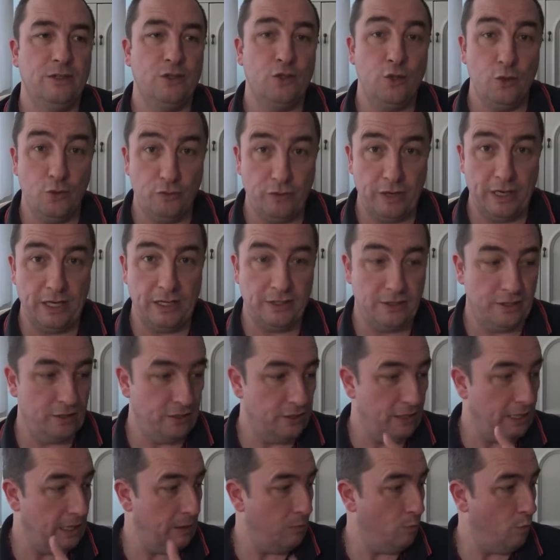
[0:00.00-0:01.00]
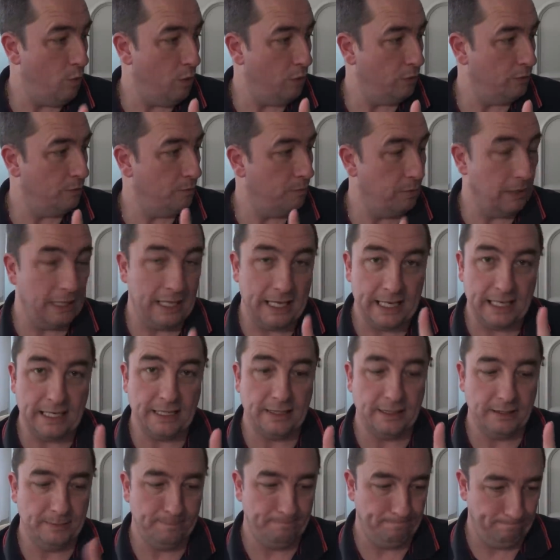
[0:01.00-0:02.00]
2 razors, and 1
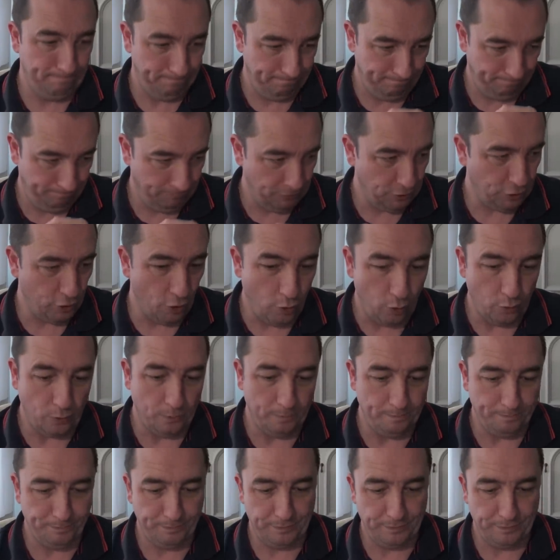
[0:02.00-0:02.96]
blade. So,